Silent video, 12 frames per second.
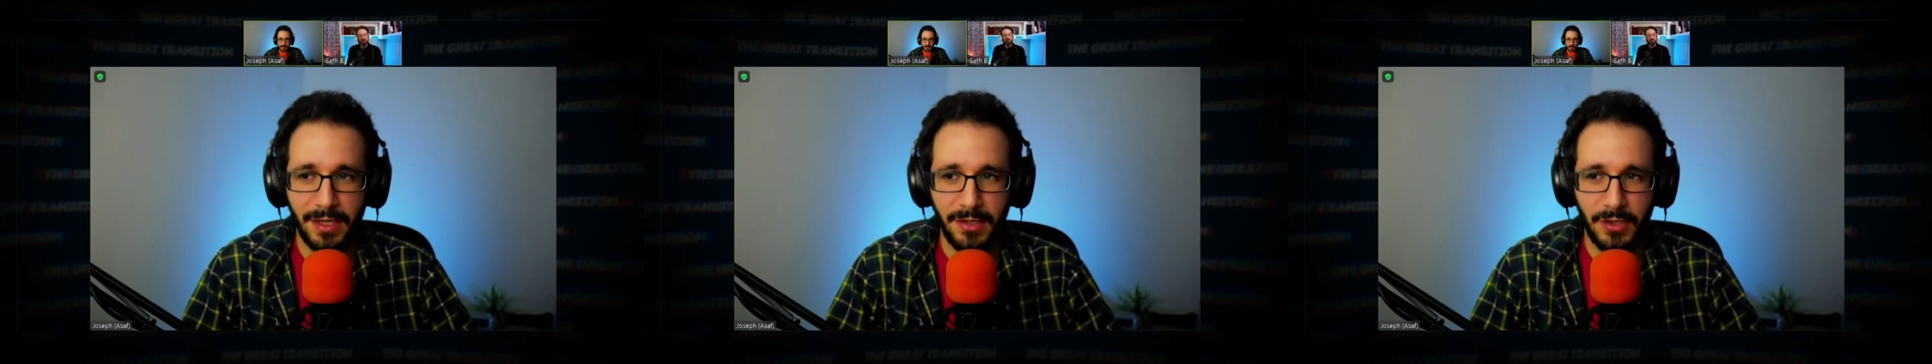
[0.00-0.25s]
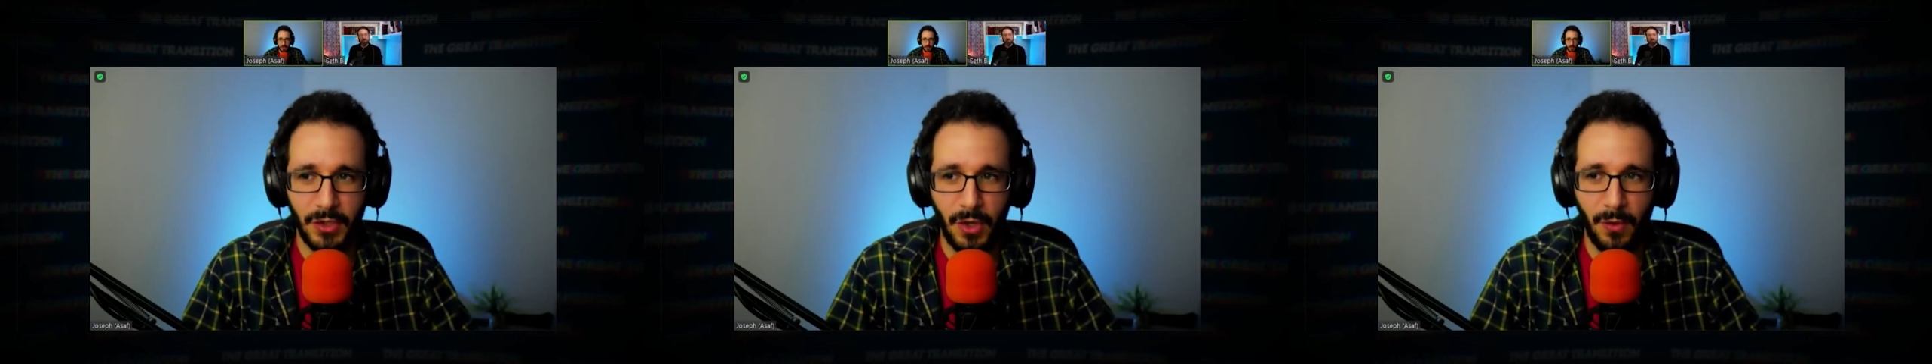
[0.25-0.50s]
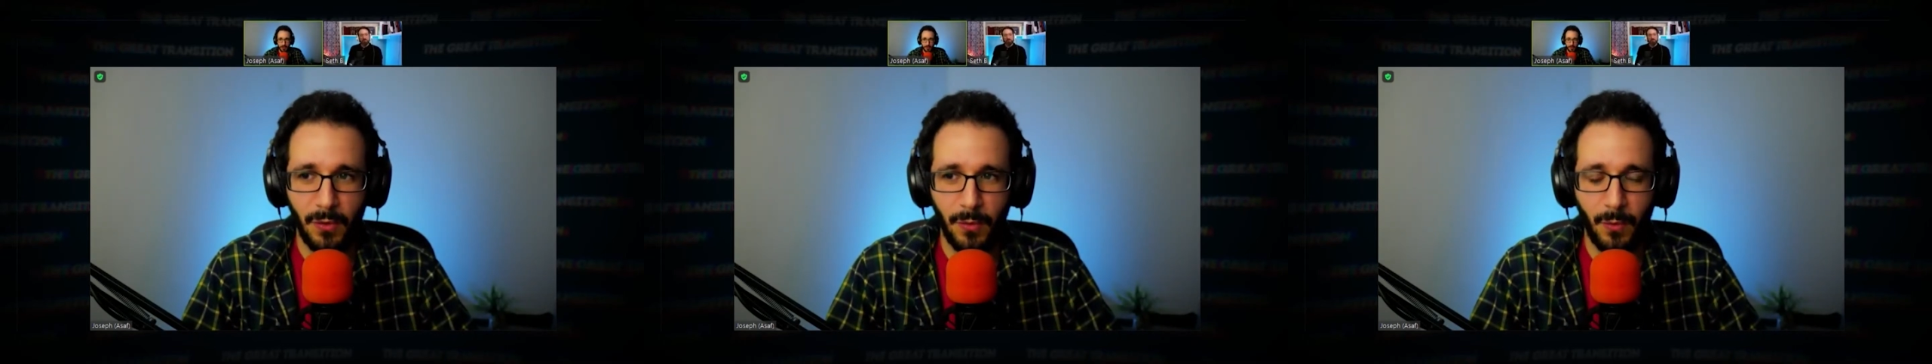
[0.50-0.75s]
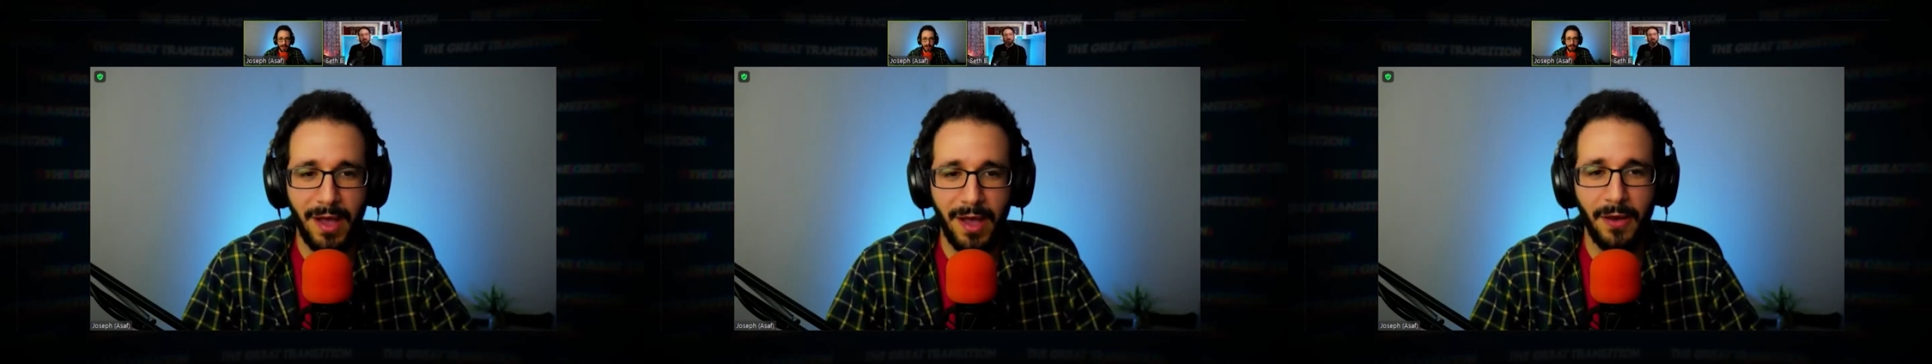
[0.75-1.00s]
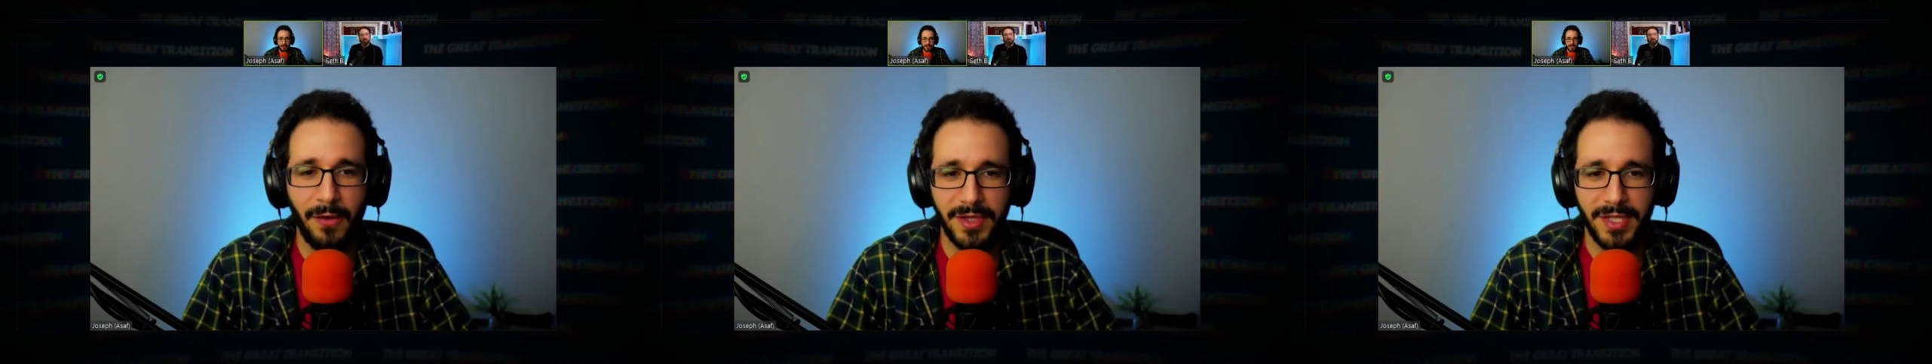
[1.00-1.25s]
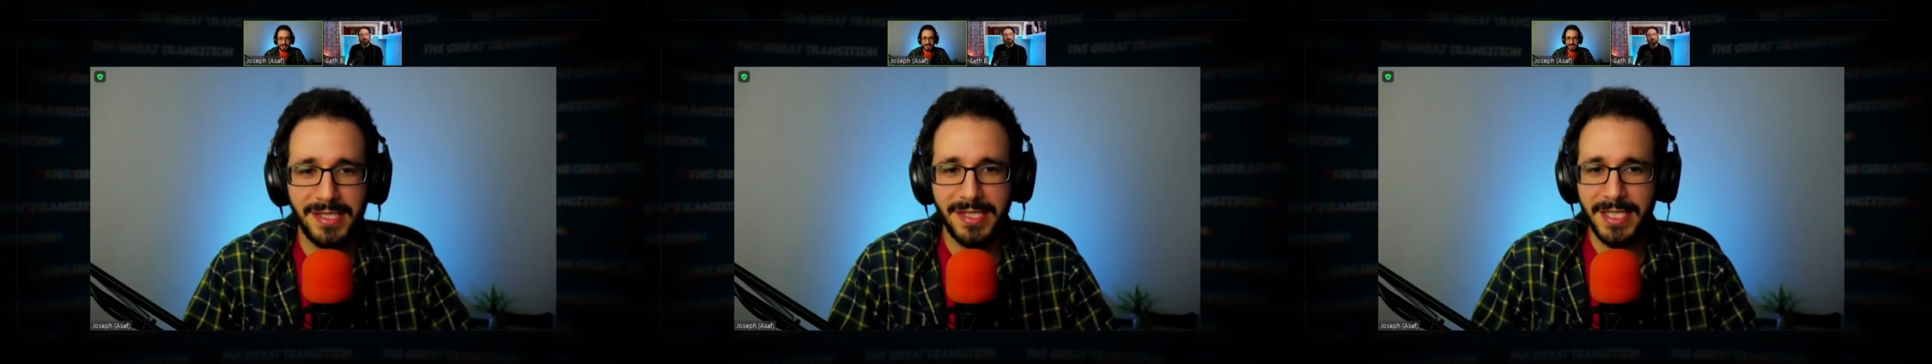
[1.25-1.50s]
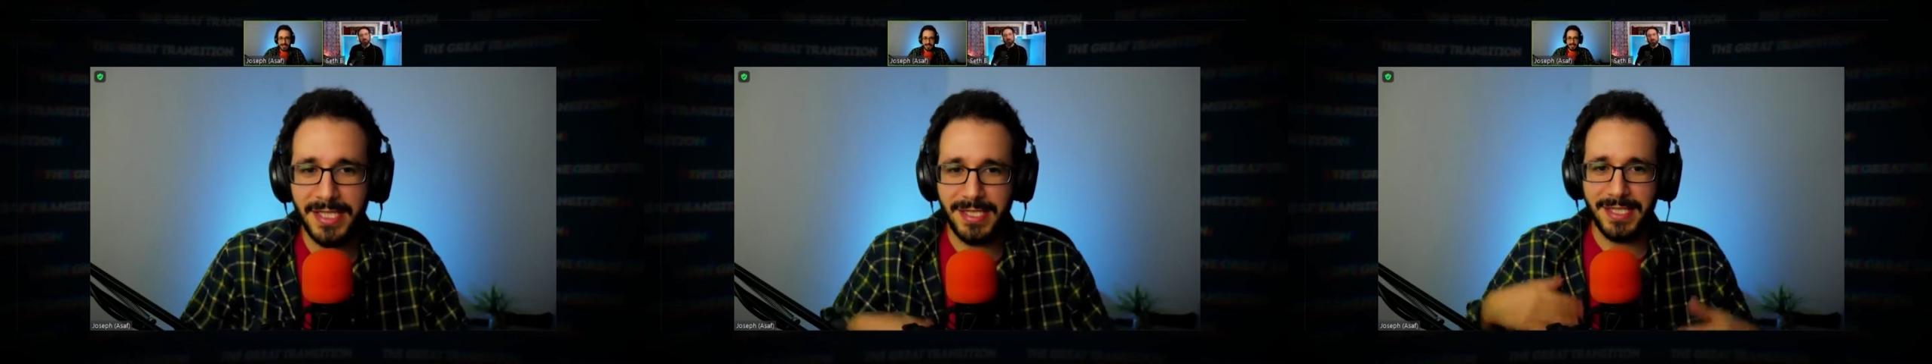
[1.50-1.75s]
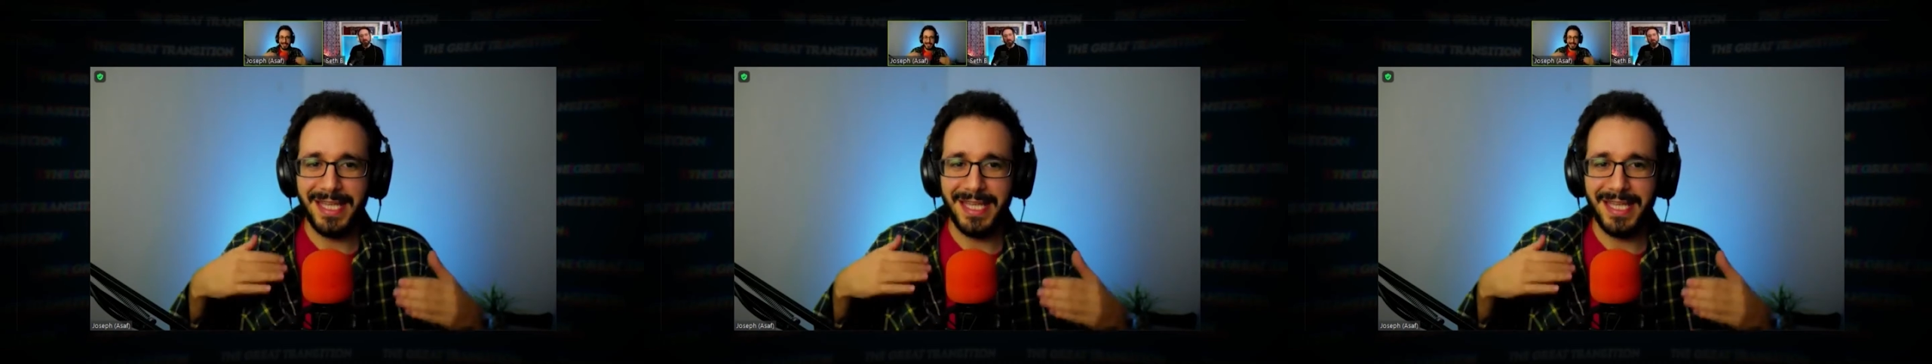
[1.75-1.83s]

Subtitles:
wow, this is